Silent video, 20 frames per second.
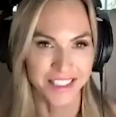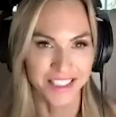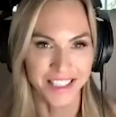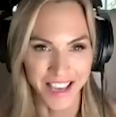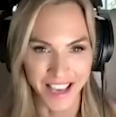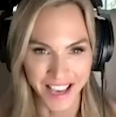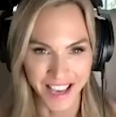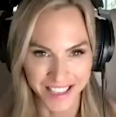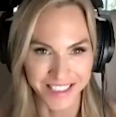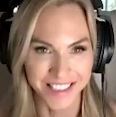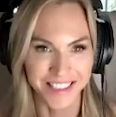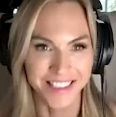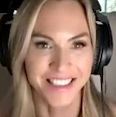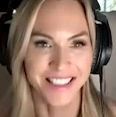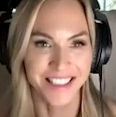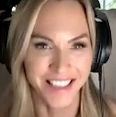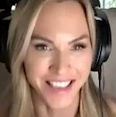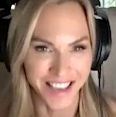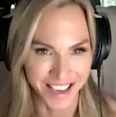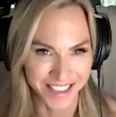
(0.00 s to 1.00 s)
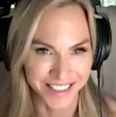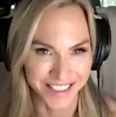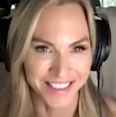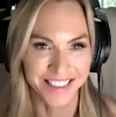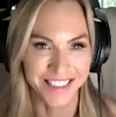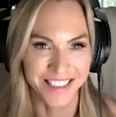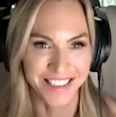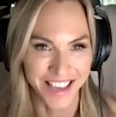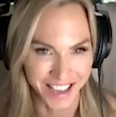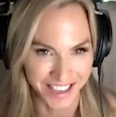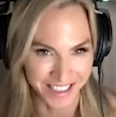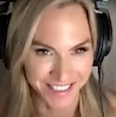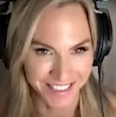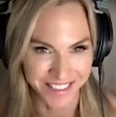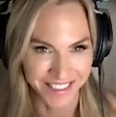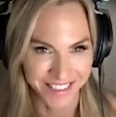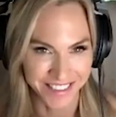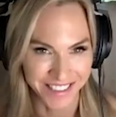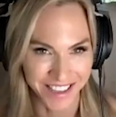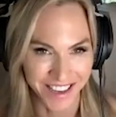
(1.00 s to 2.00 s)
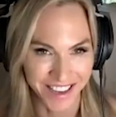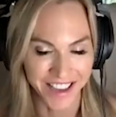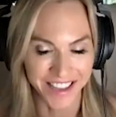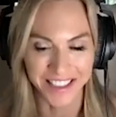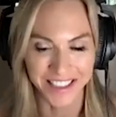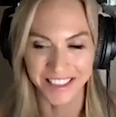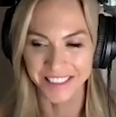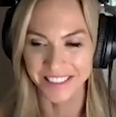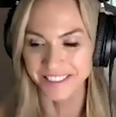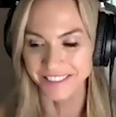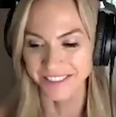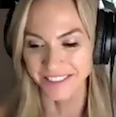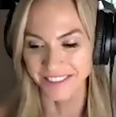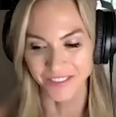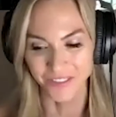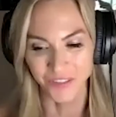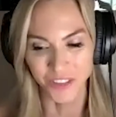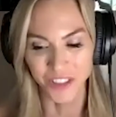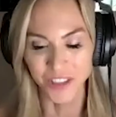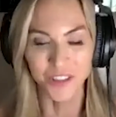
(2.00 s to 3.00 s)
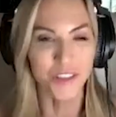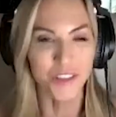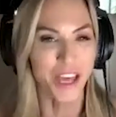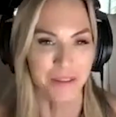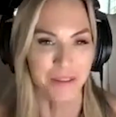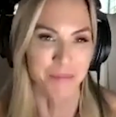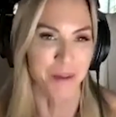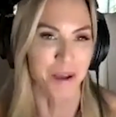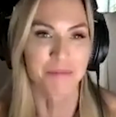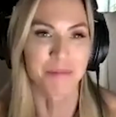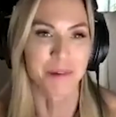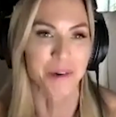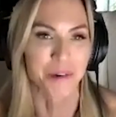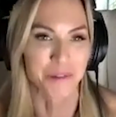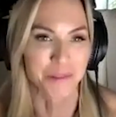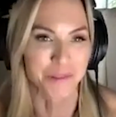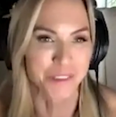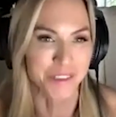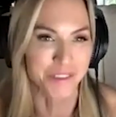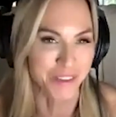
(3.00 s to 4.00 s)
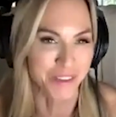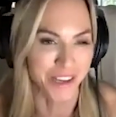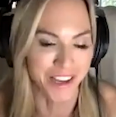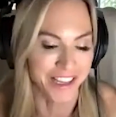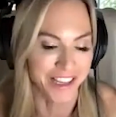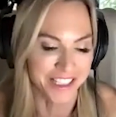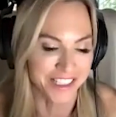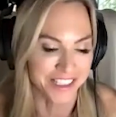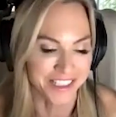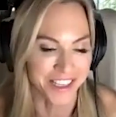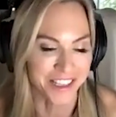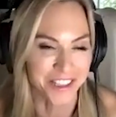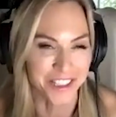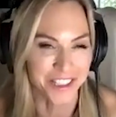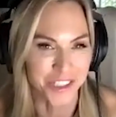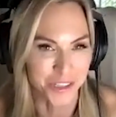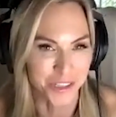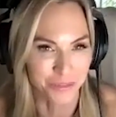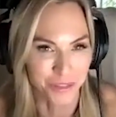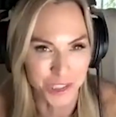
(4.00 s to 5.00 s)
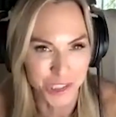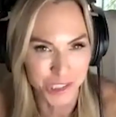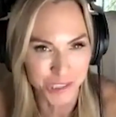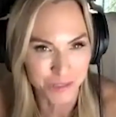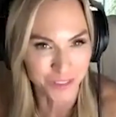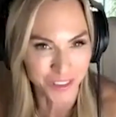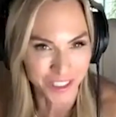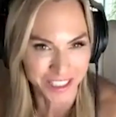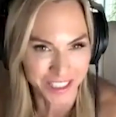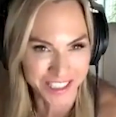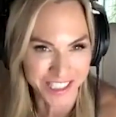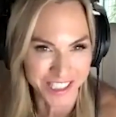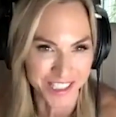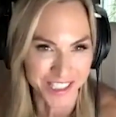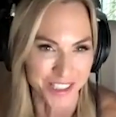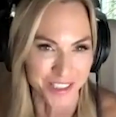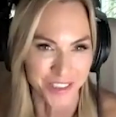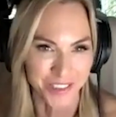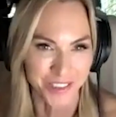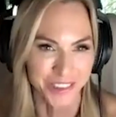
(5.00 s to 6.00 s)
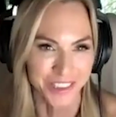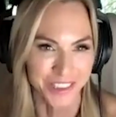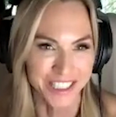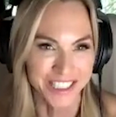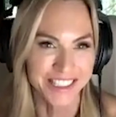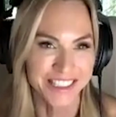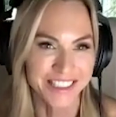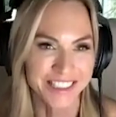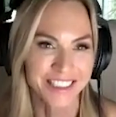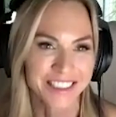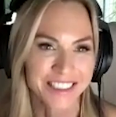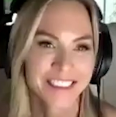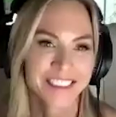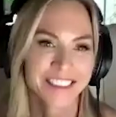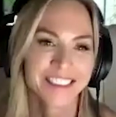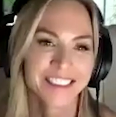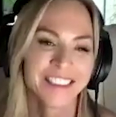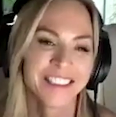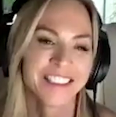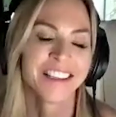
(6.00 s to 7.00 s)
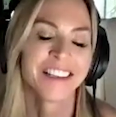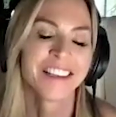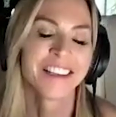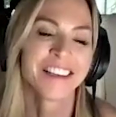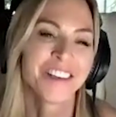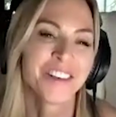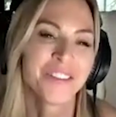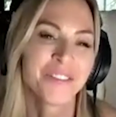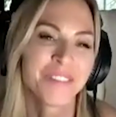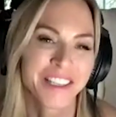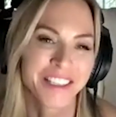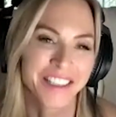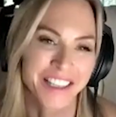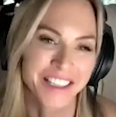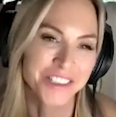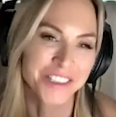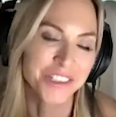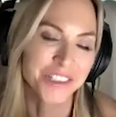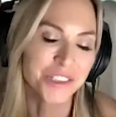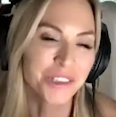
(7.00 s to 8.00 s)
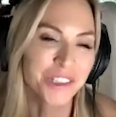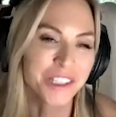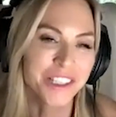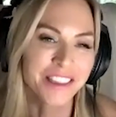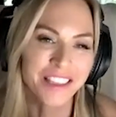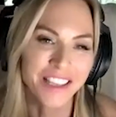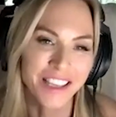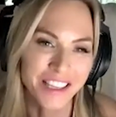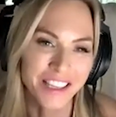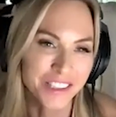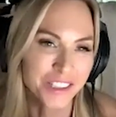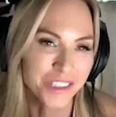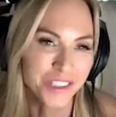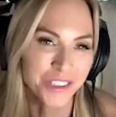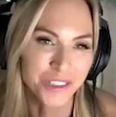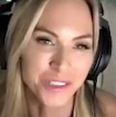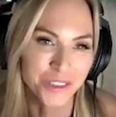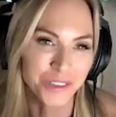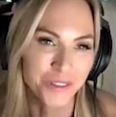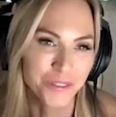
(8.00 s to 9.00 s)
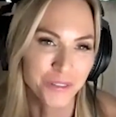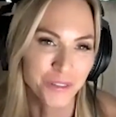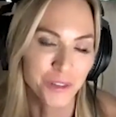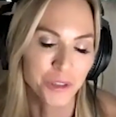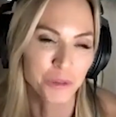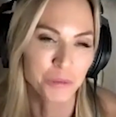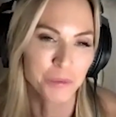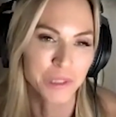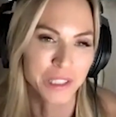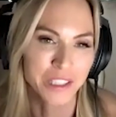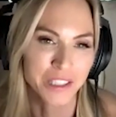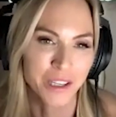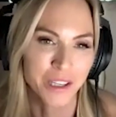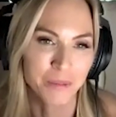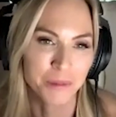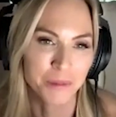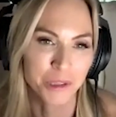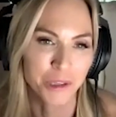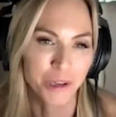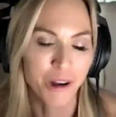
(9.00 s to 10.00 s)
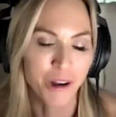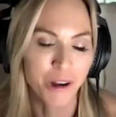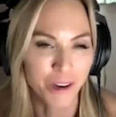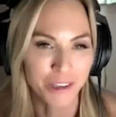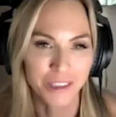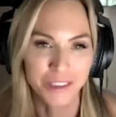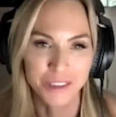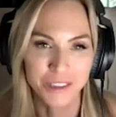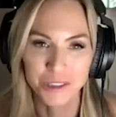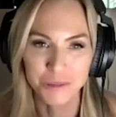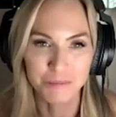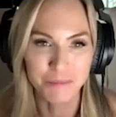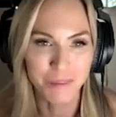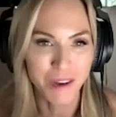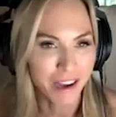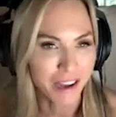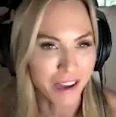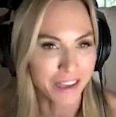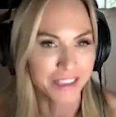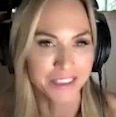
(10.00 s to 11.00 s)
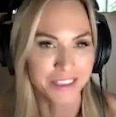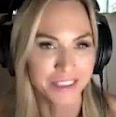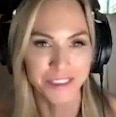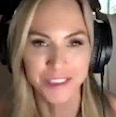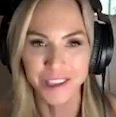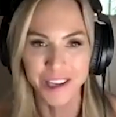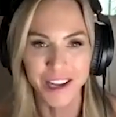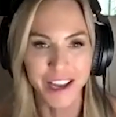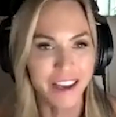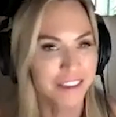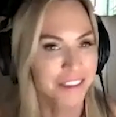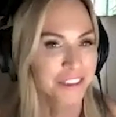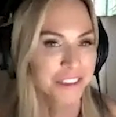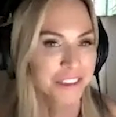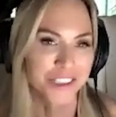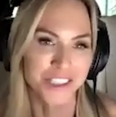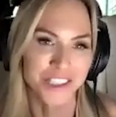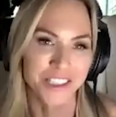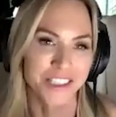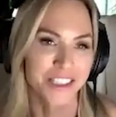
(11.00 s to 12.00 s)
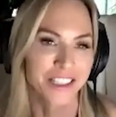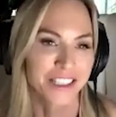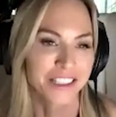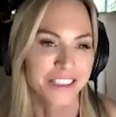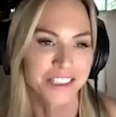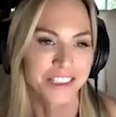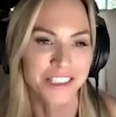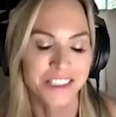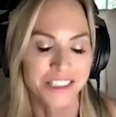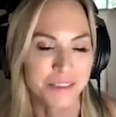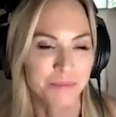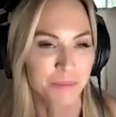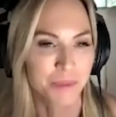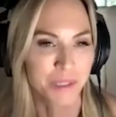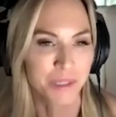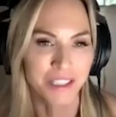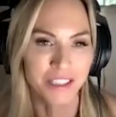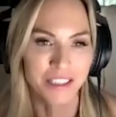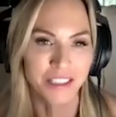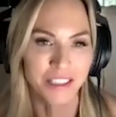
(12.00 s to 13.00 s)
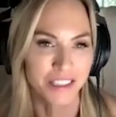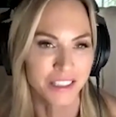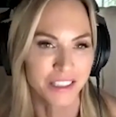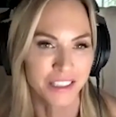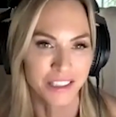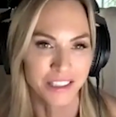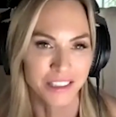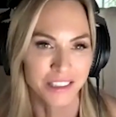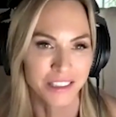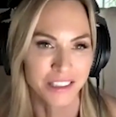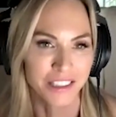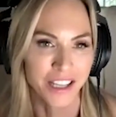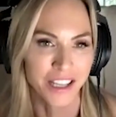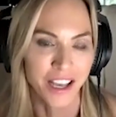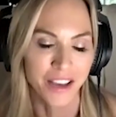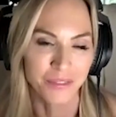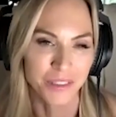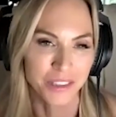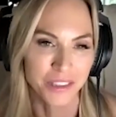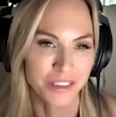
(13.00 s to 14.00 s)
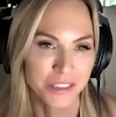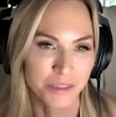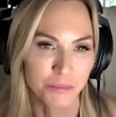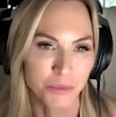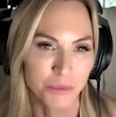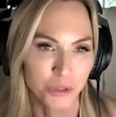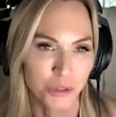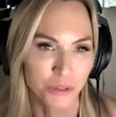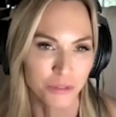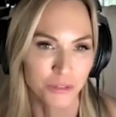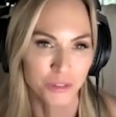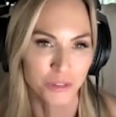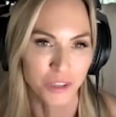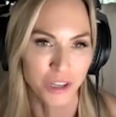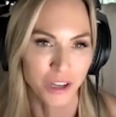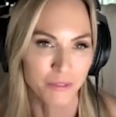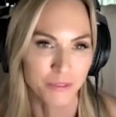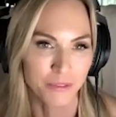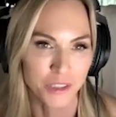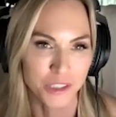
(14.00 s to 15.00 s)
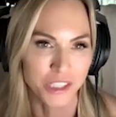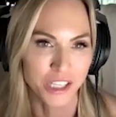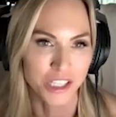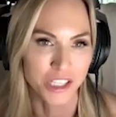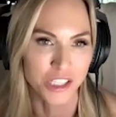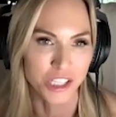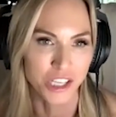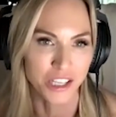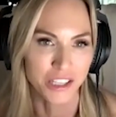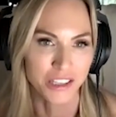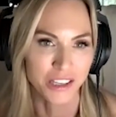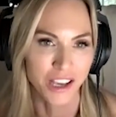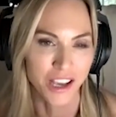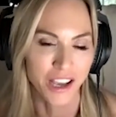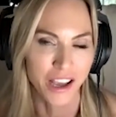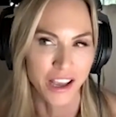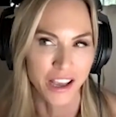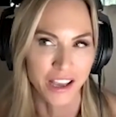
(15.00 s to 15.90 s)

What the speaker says: yes, yes, yes. I can feel that in my bones. I just got the shivers, which is the coolest. Oh my gosh, Julie, thank you for opening up your heart and your mind and your energy and just being here and having this beautiful conversation.